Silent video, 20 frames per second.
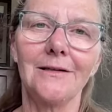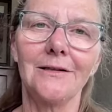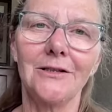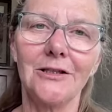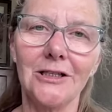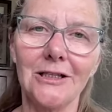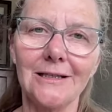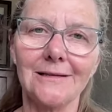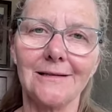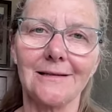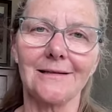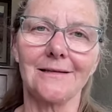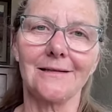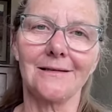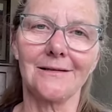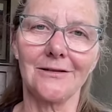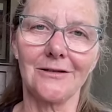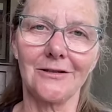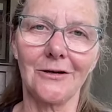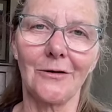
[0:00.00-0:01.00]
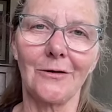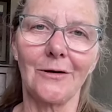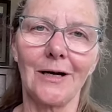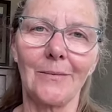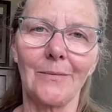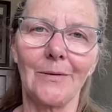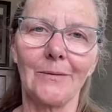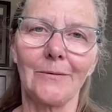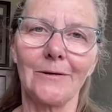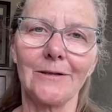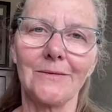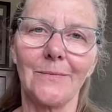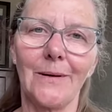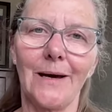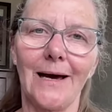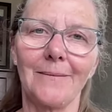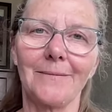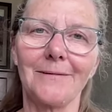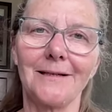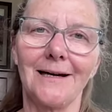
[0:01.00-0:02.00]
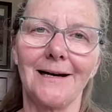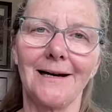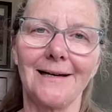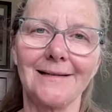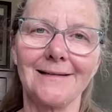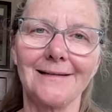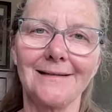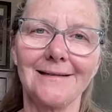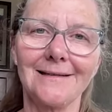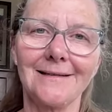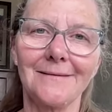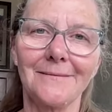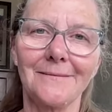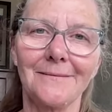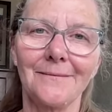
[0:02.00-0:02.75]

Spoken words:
Jesus showed up and was baptized.